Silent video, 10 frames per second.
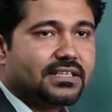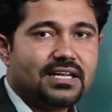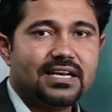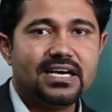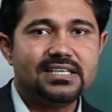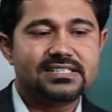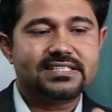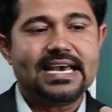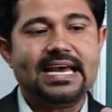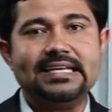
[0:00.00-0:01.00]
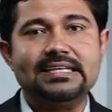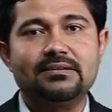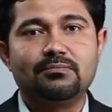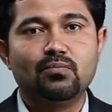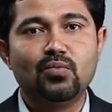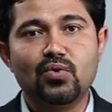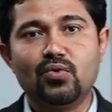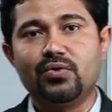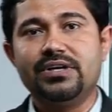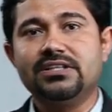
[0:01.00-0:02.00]
The lungs can
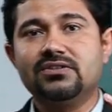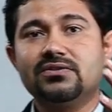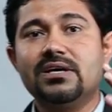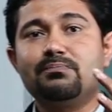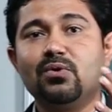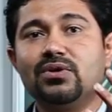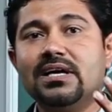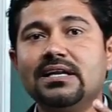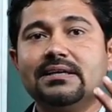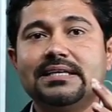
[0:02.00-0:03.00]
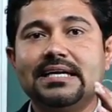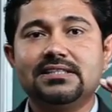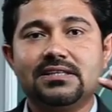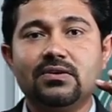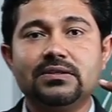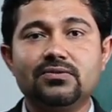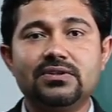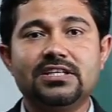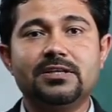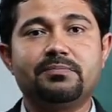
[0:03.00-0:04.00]
move into the pleural, that is into
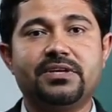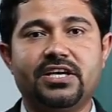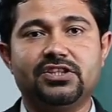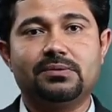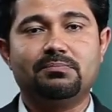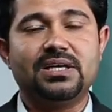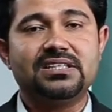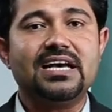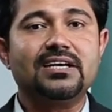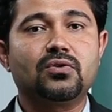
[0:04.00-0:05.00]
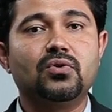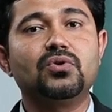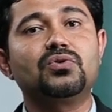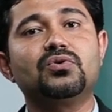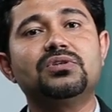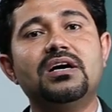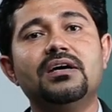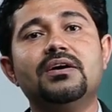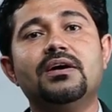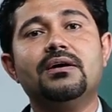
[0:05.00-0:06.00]
the rib cage, but they are glued to
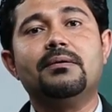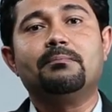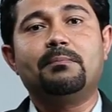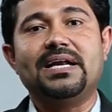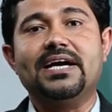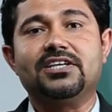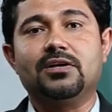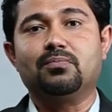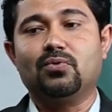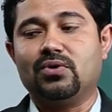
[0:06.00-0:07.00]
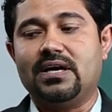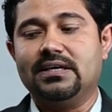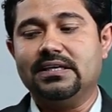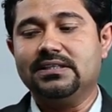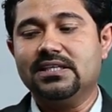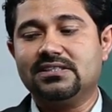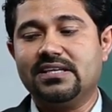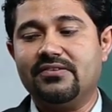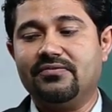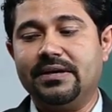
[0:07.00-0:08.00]
the parietal pleura in the
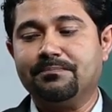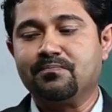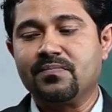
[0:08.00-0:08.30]
same way.